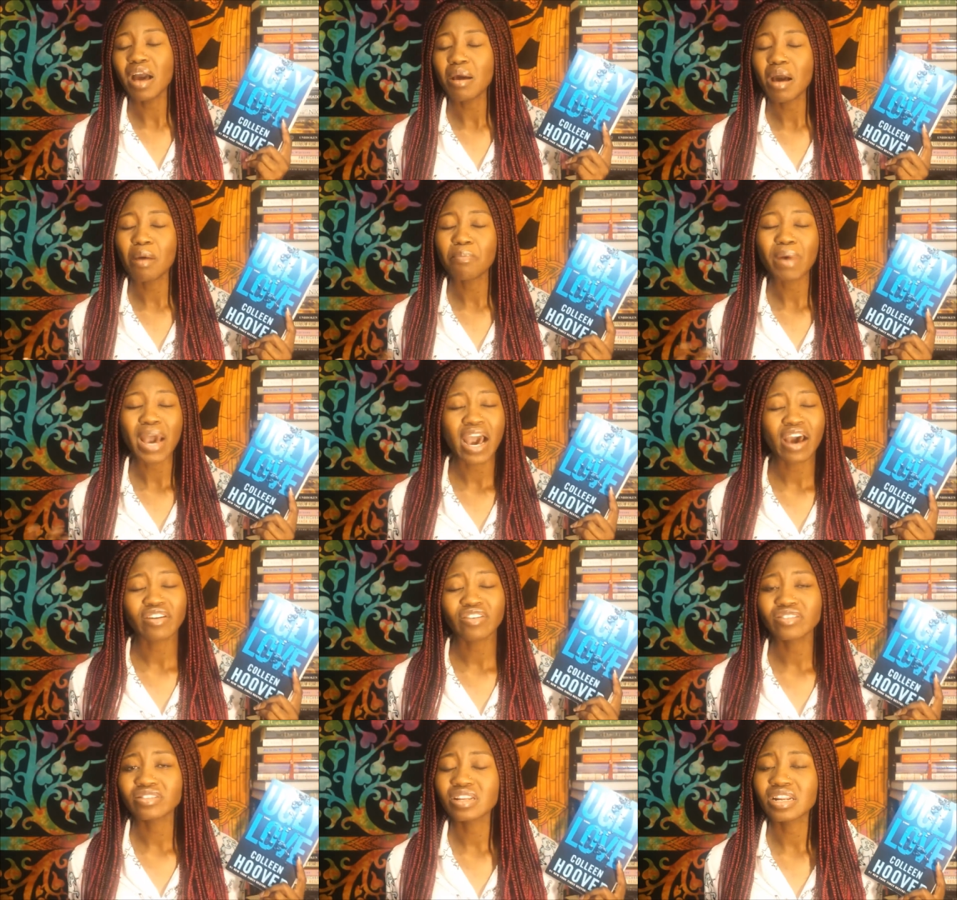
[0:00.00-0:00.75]
a
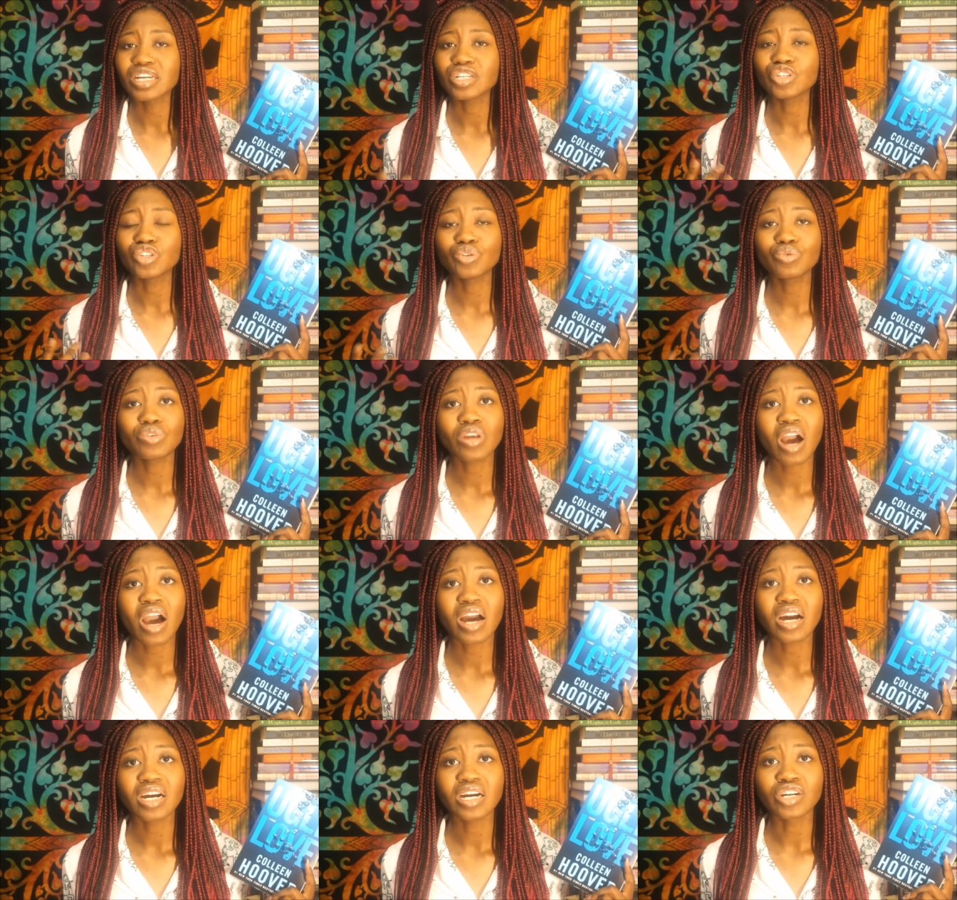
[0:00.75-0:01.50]
pattern that I do
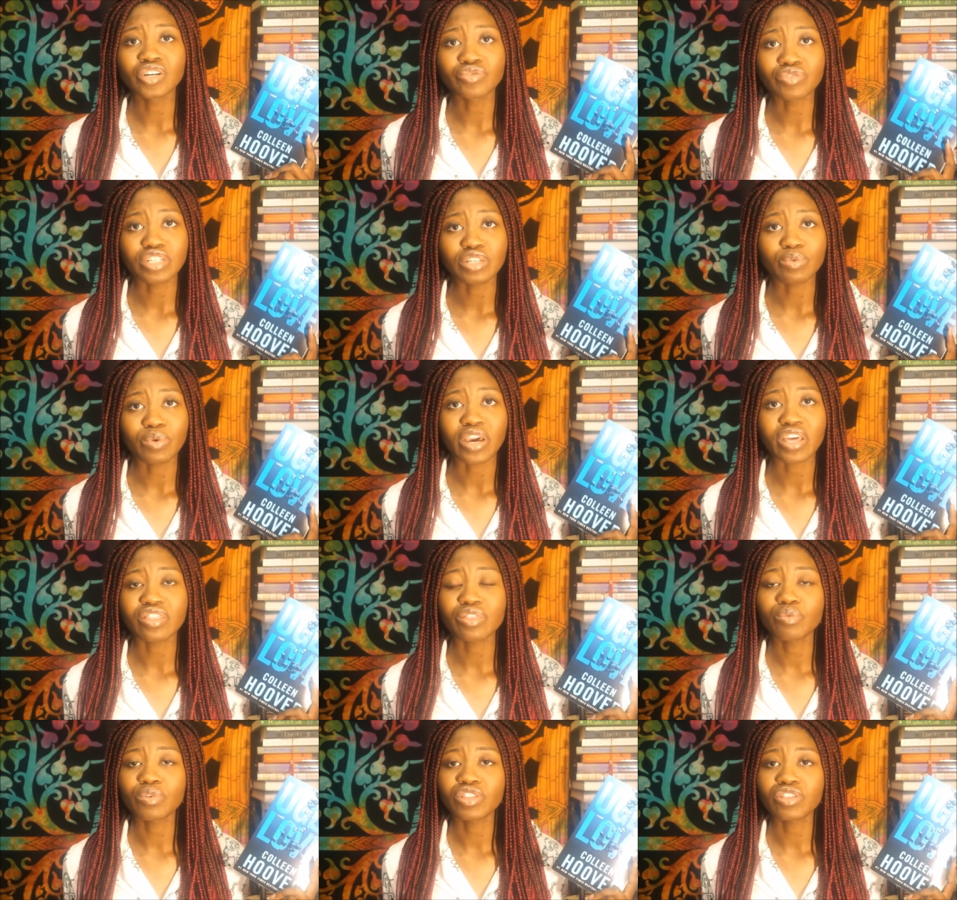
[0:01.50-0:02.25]
not agree
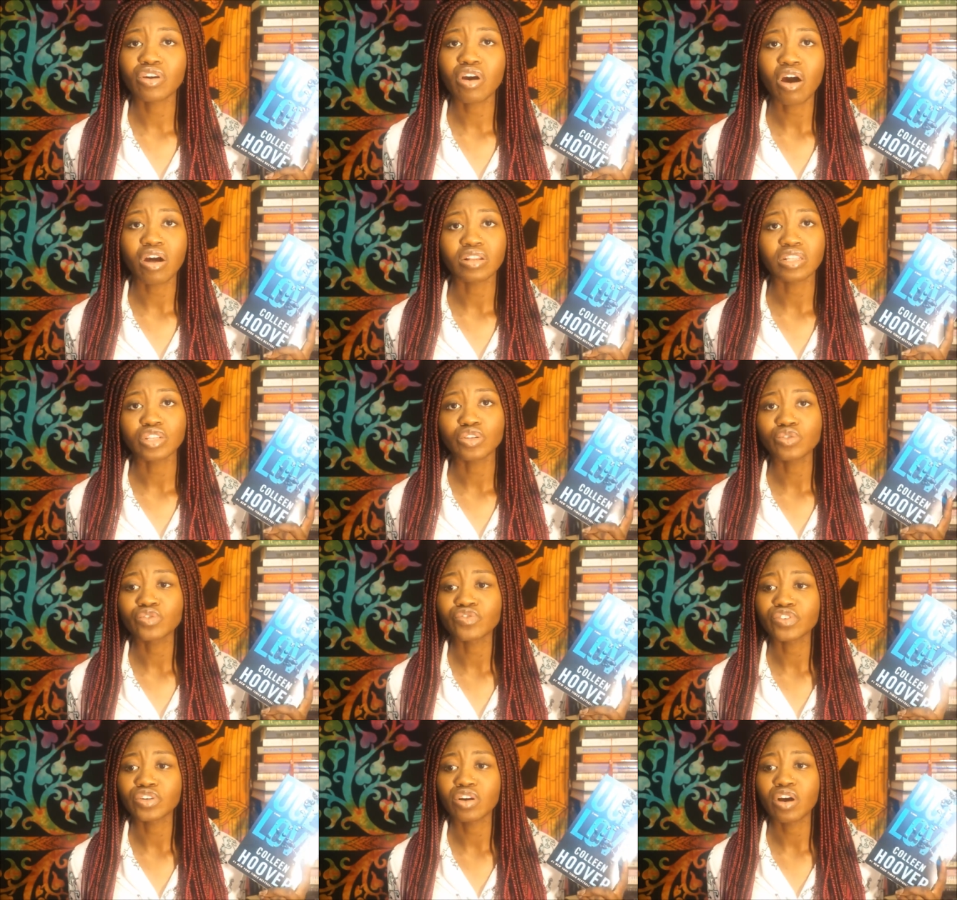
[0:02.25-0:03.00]
with, with Colleen
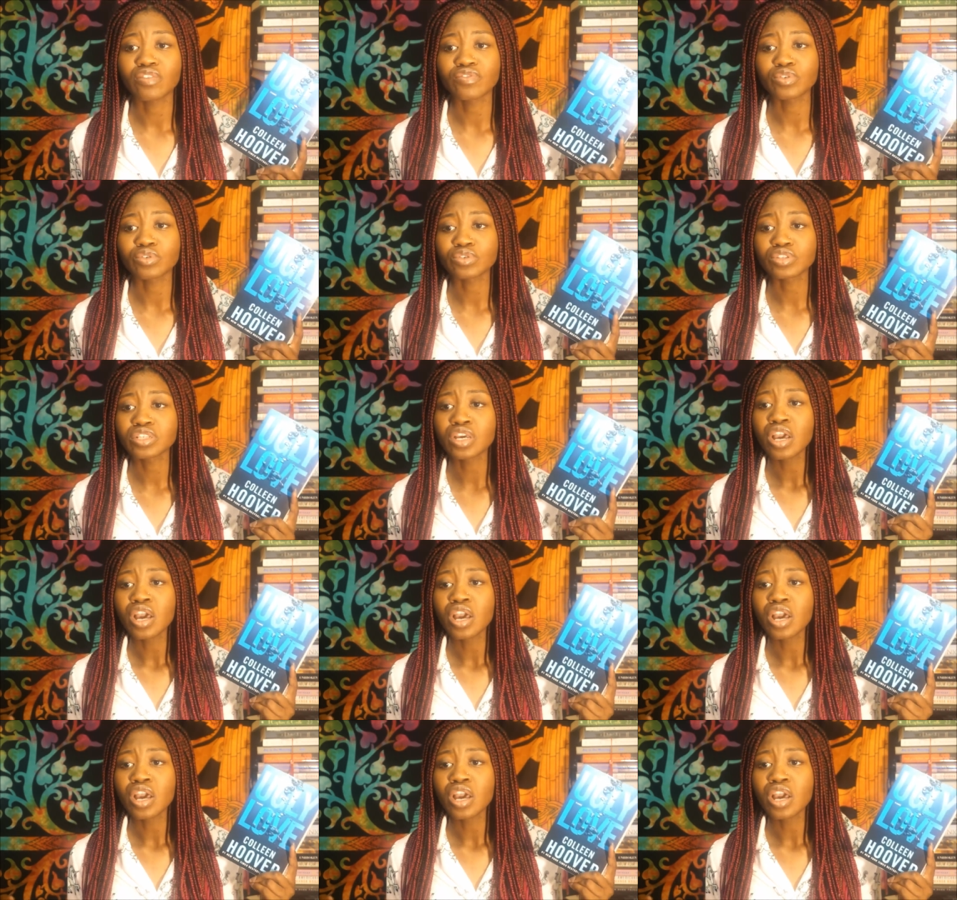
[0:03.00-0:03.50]
Hoover novels,